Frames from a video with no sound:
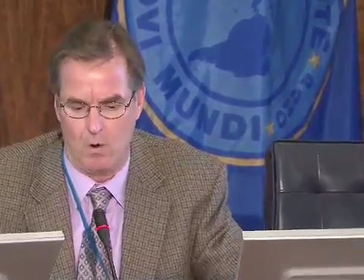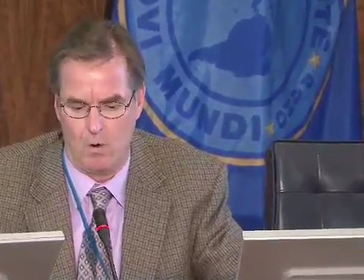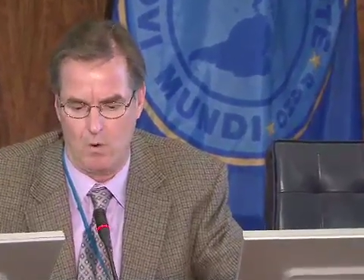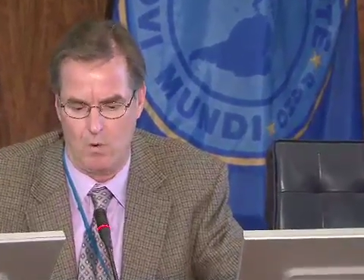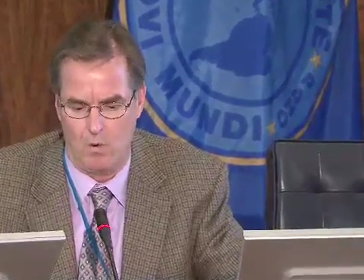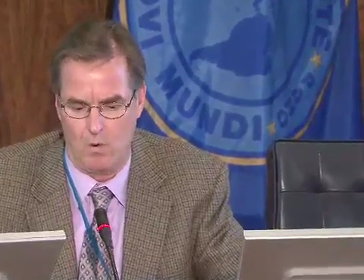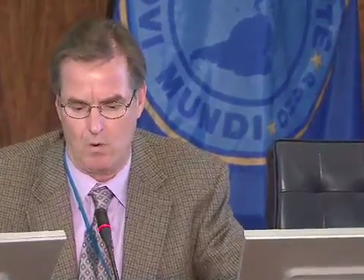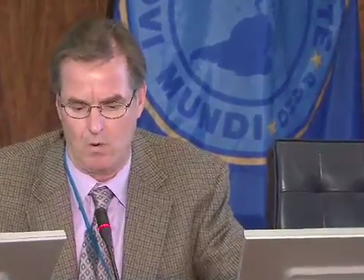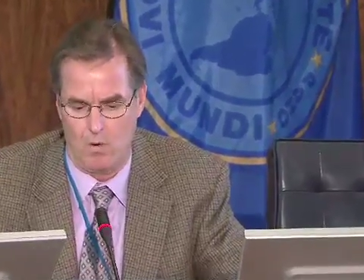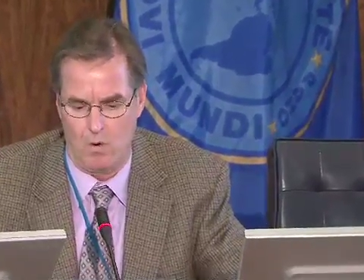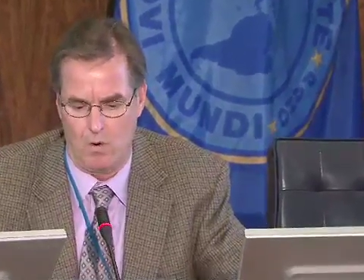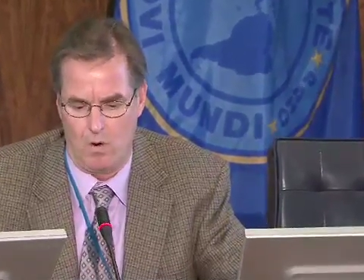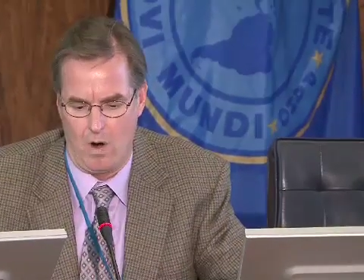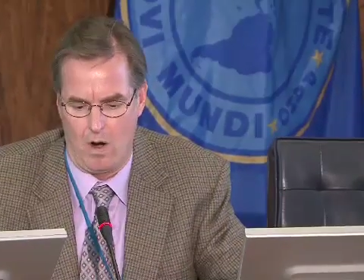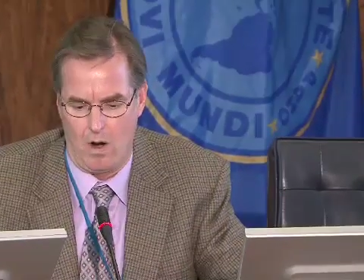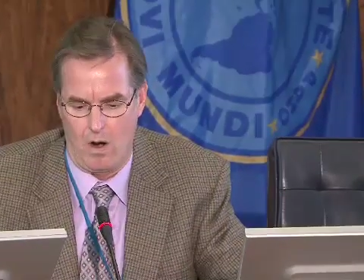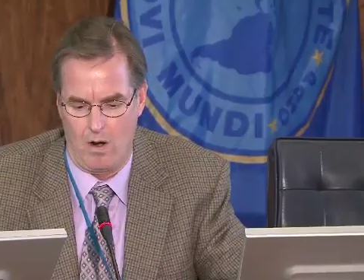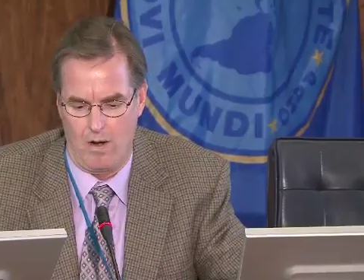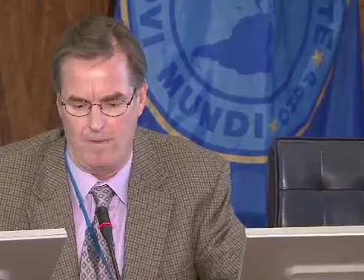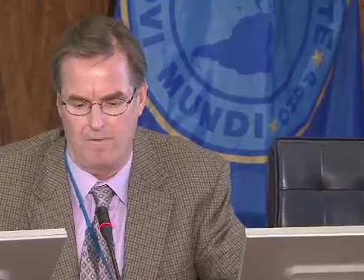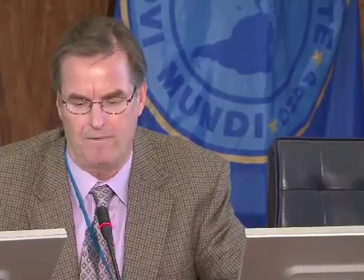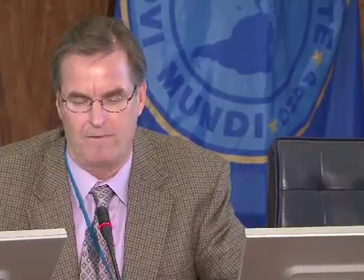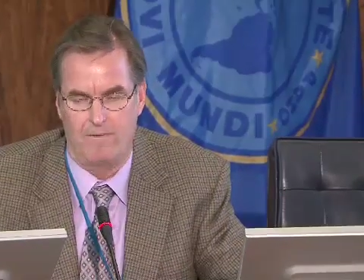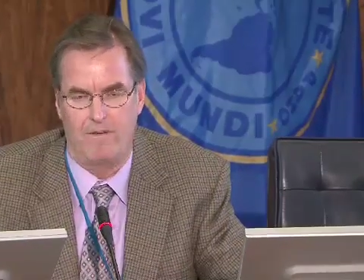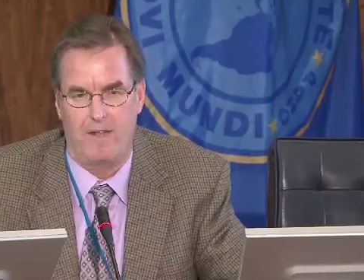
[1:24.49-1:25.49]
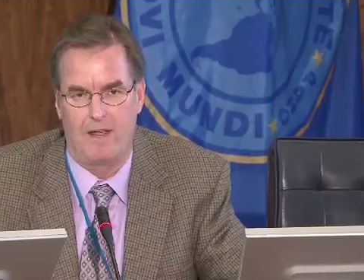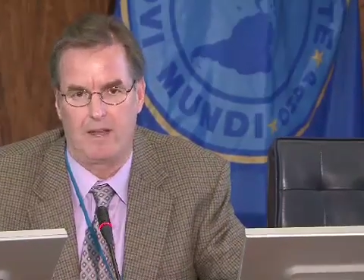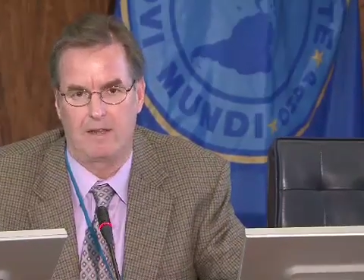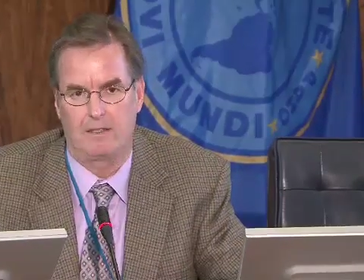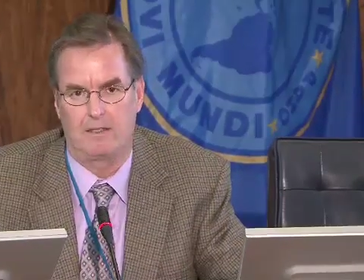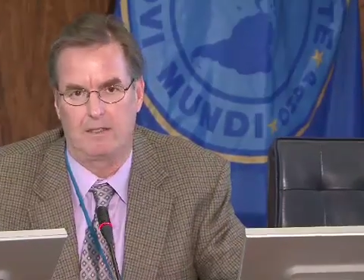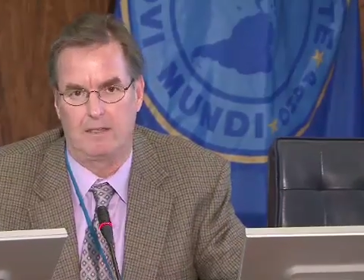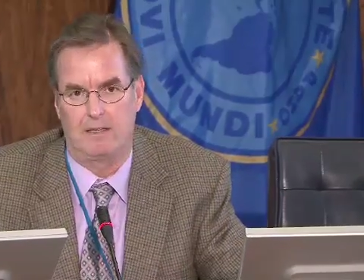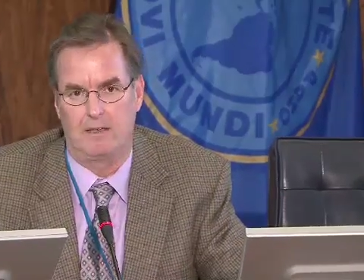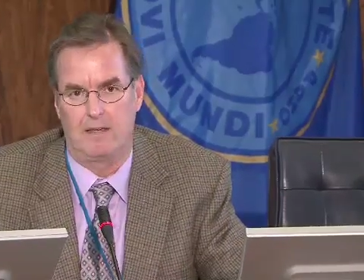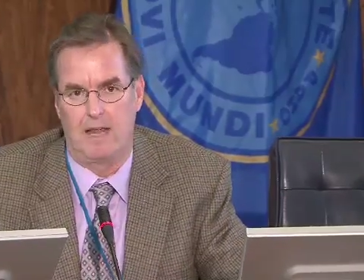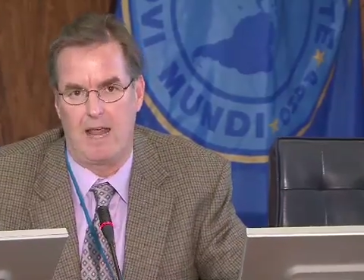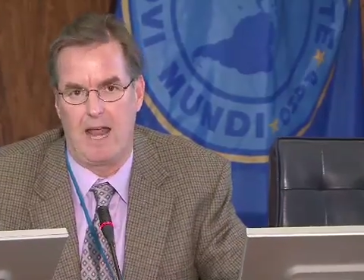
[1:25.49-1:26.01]
who are
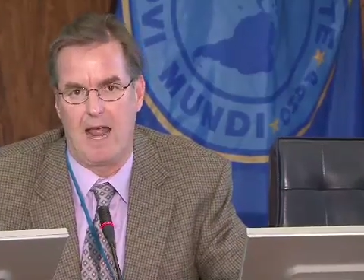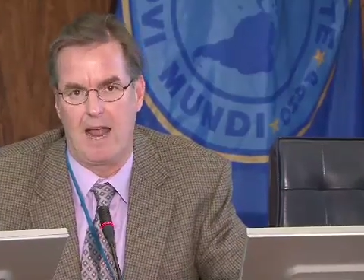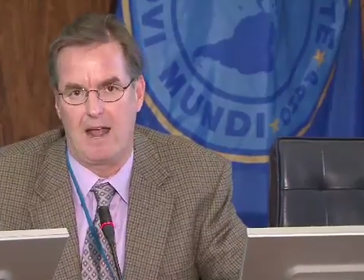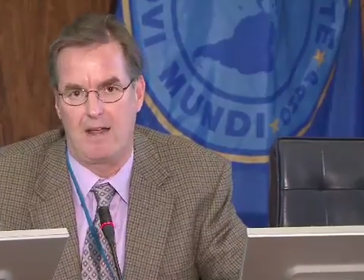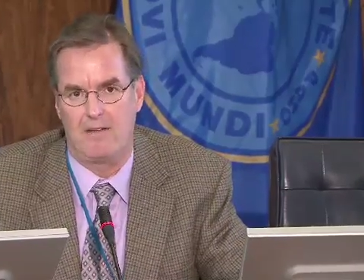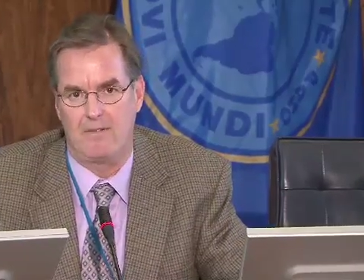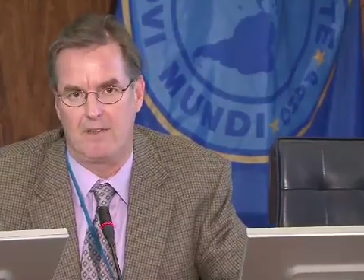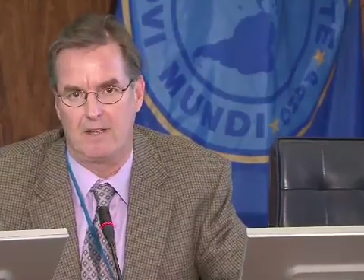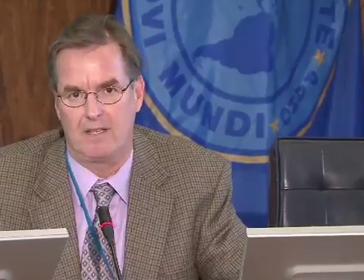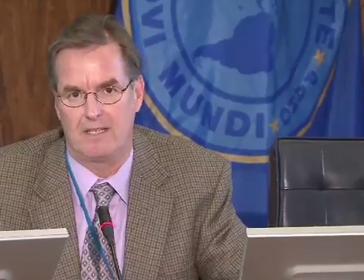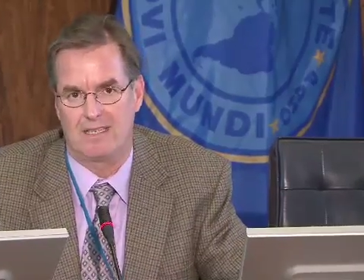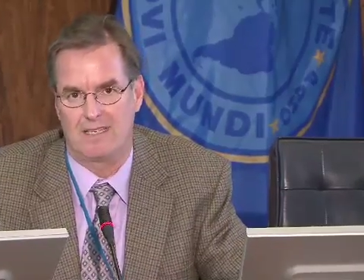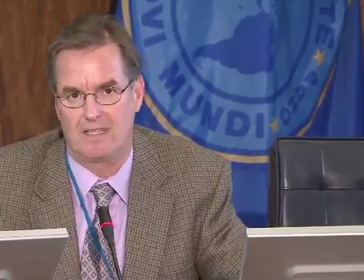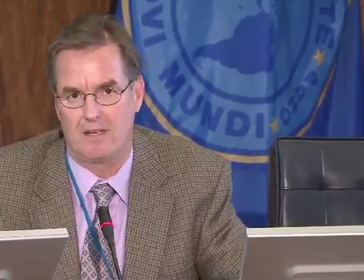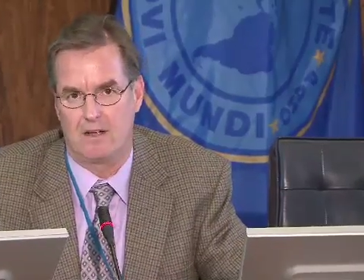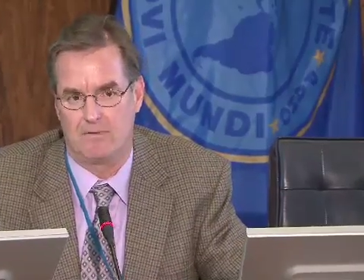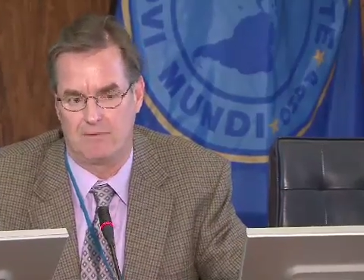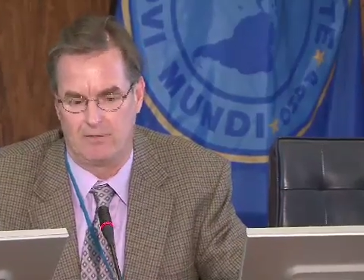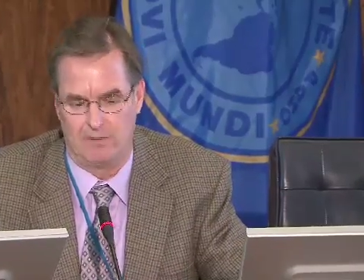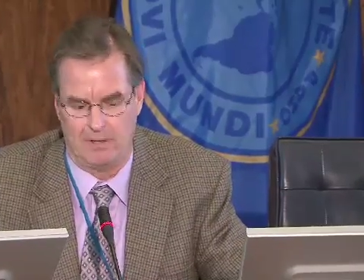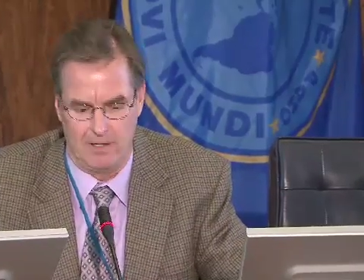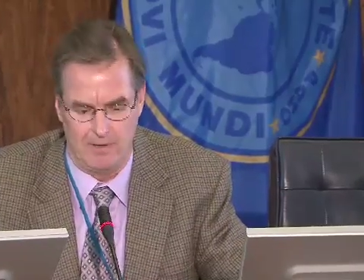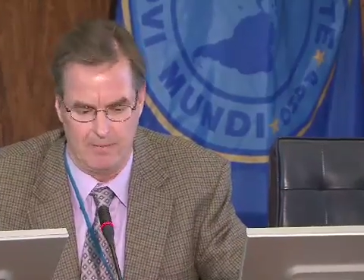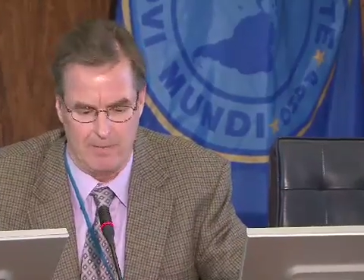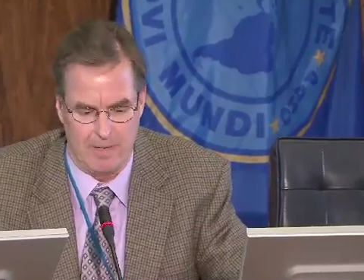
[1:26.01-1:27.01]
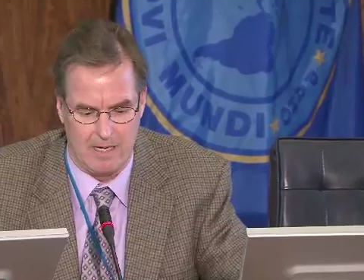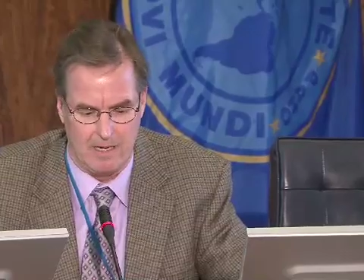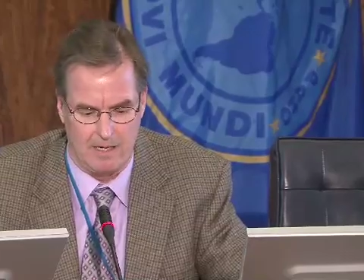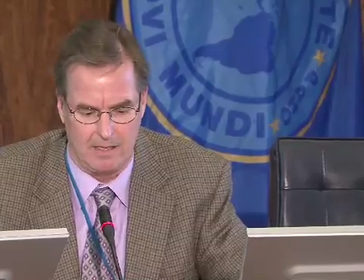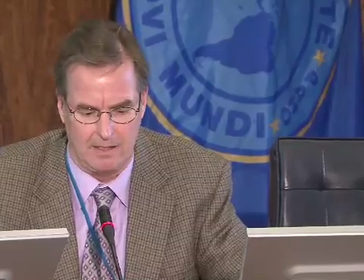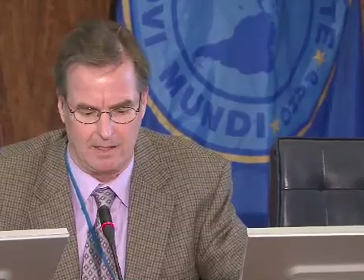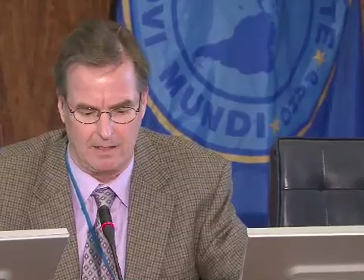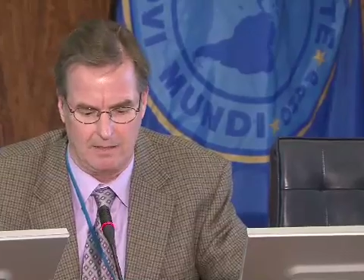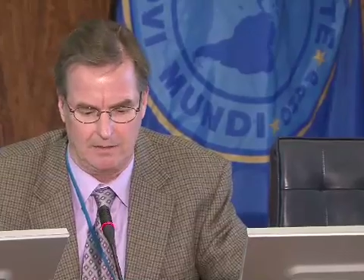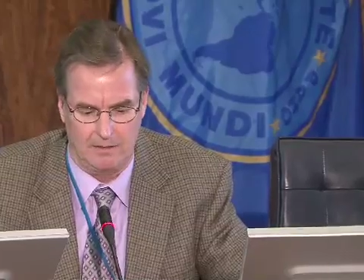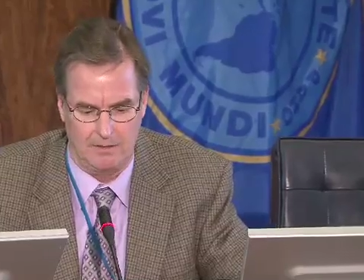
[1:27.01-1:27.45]
infected have a self-limiting